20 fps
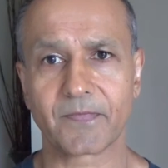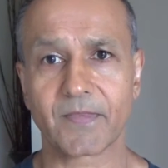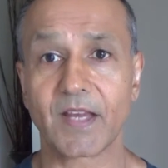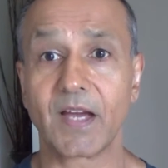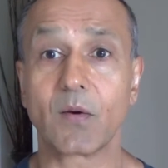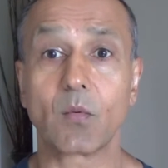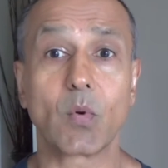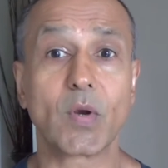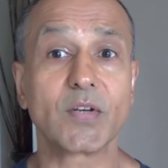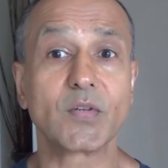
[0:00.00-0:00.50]

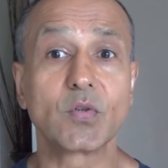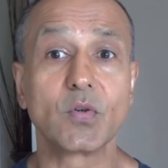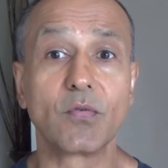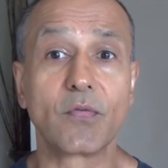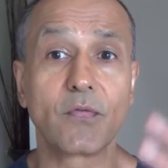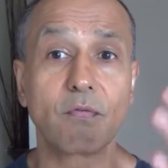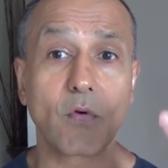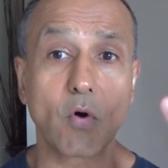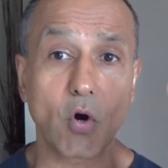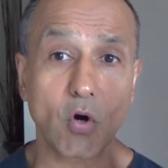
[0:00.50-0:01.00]
I went to
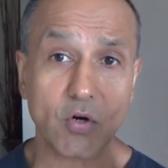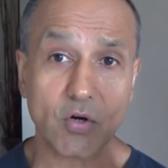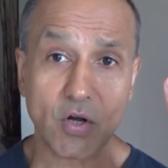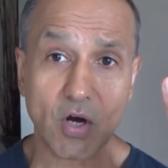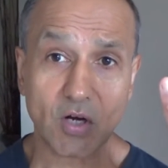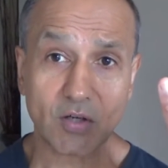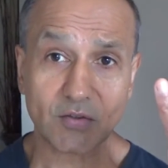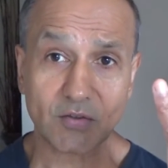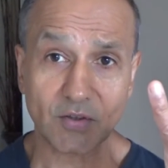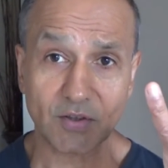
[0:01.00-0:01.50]
4
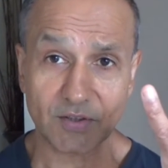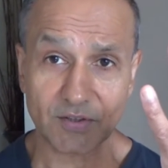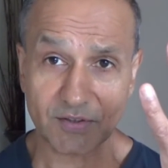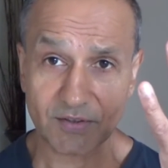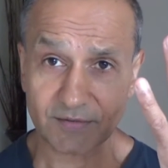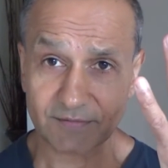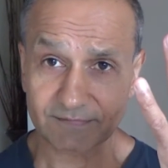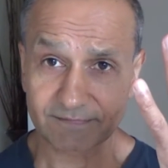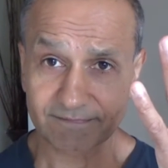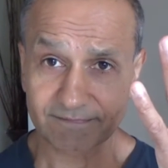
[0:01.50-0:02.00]
doctors